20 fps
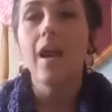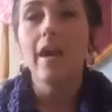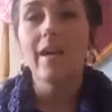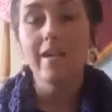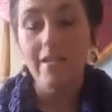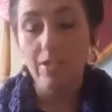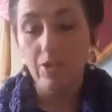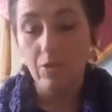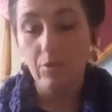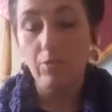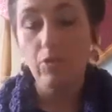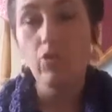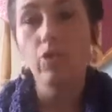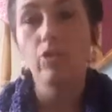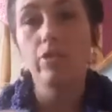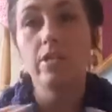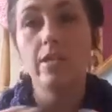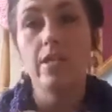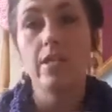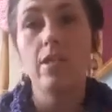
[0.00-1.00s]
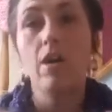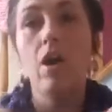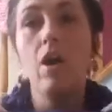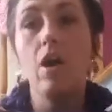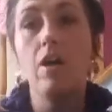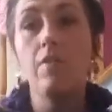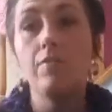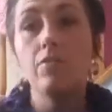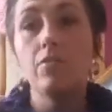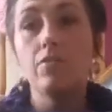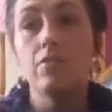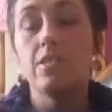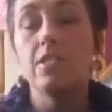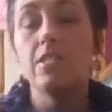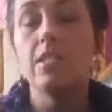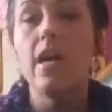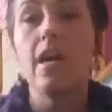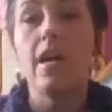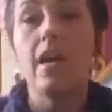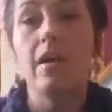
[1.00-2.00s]
and I ended up cutting half a dozen
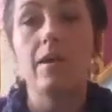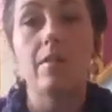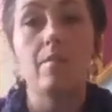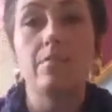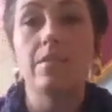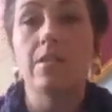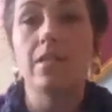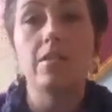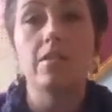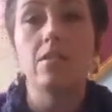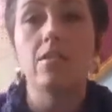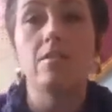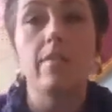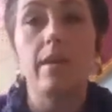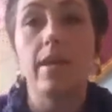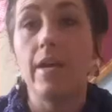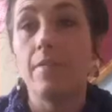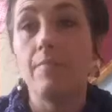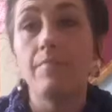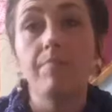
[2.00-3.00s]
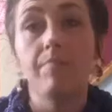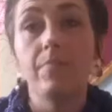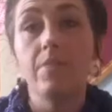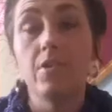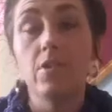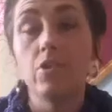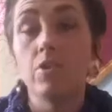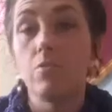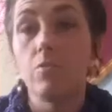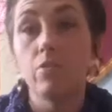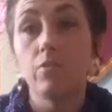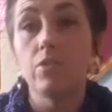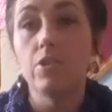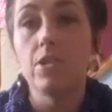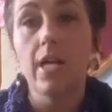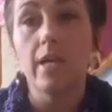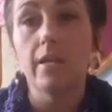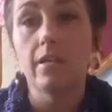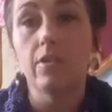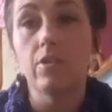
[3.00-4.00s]
times into it to
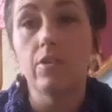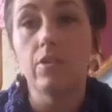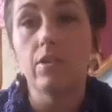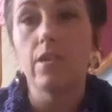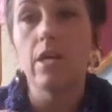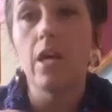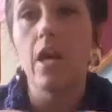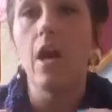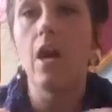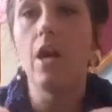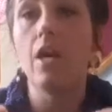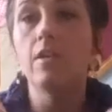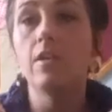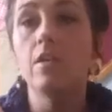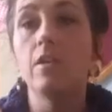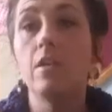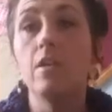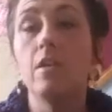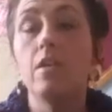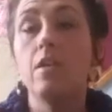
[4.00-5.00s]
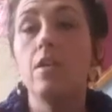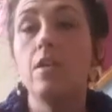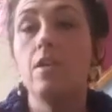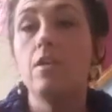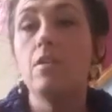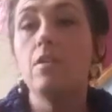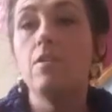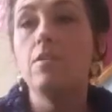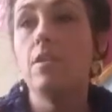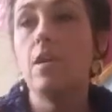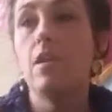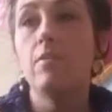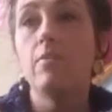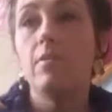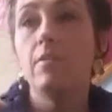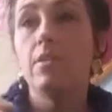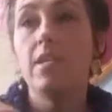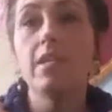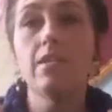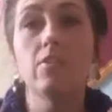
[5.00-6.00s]
untangle the yarn. So
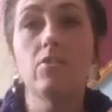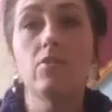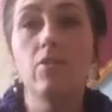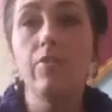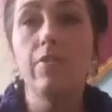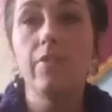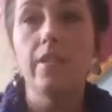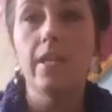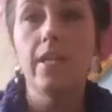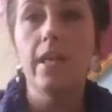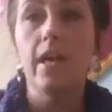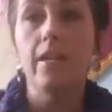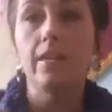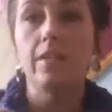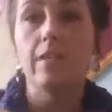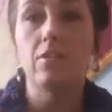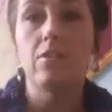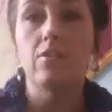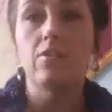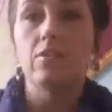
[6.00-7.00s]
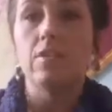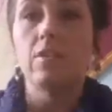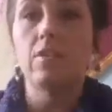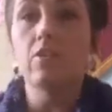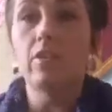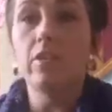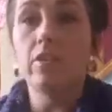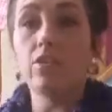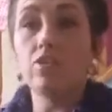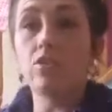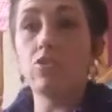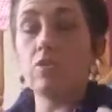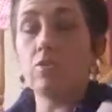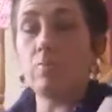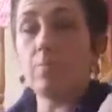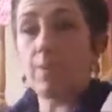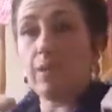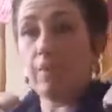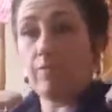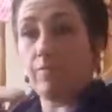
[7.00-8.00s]
I'd had enough in the end because I thought it's just
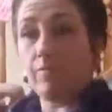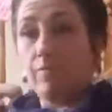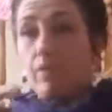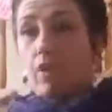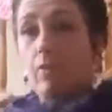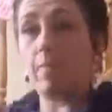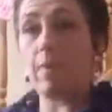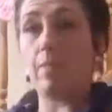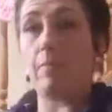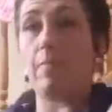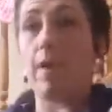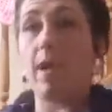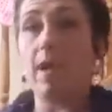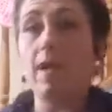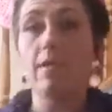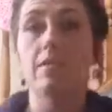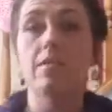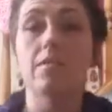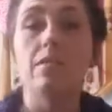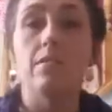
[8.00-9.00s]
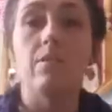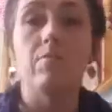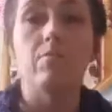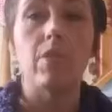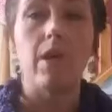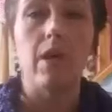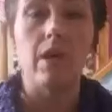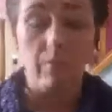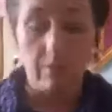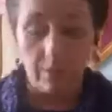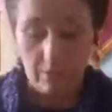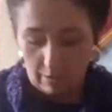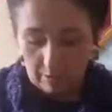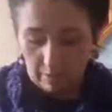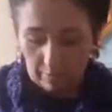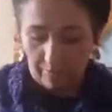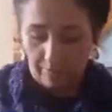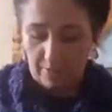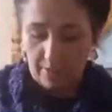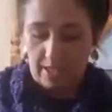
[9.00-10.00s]
a big floppy mess. I don't know
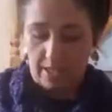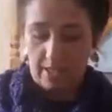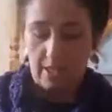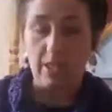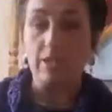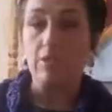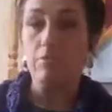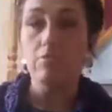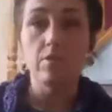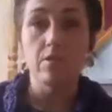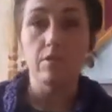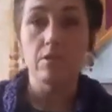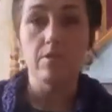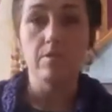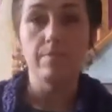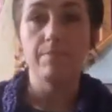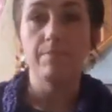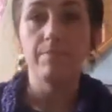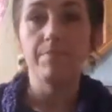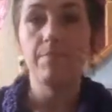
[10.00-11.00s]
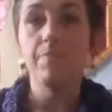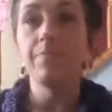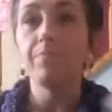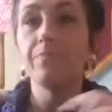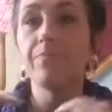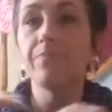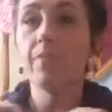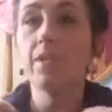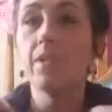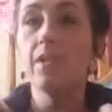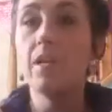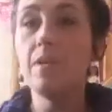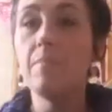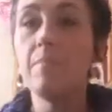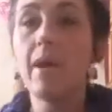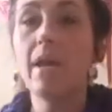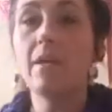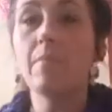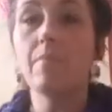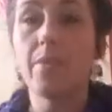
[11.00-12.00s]
if it's any use. It
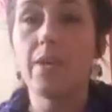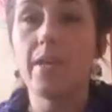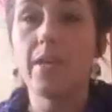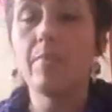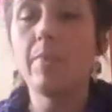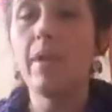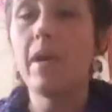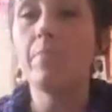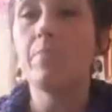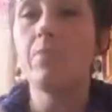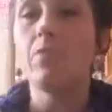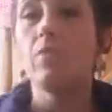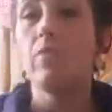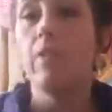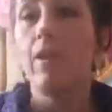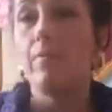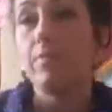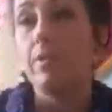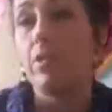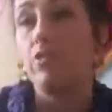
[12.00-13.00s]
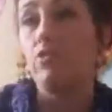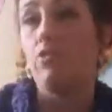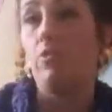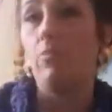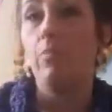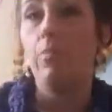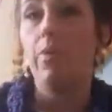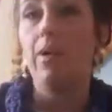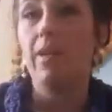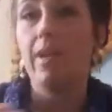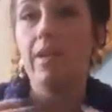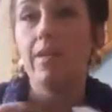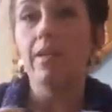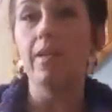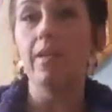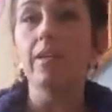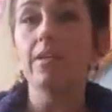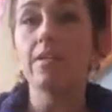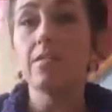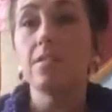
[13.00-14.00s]
might be. You might be all right with a jumper like
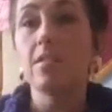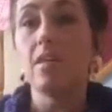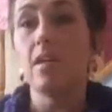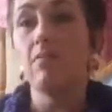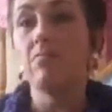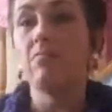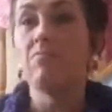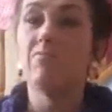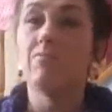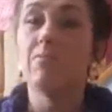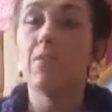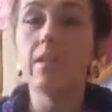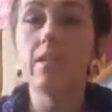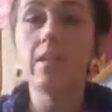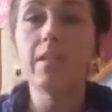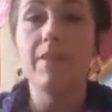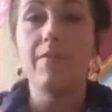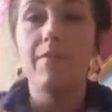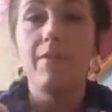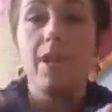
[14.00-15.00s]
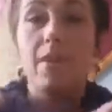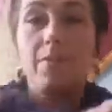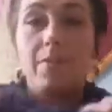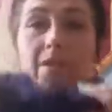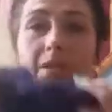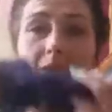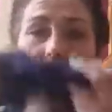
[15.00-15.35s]
this. So you never know.